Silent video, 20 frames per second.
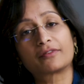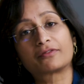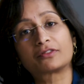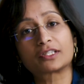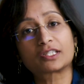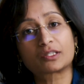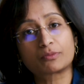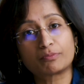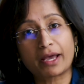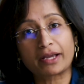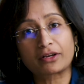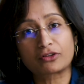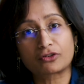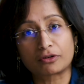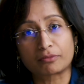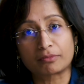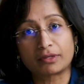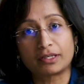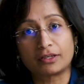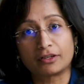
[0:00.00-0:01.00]
of the
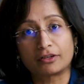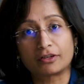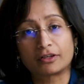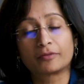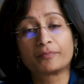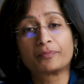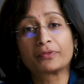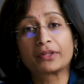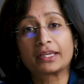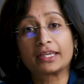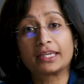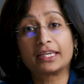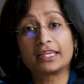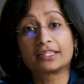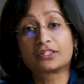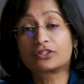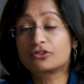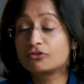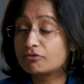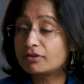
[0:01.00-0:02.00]
spectrum here
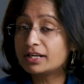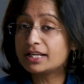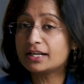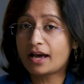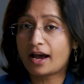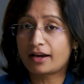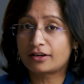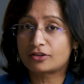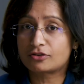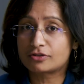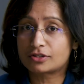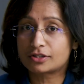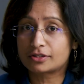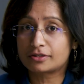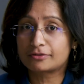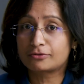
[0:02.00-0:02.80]
is green hydrogen,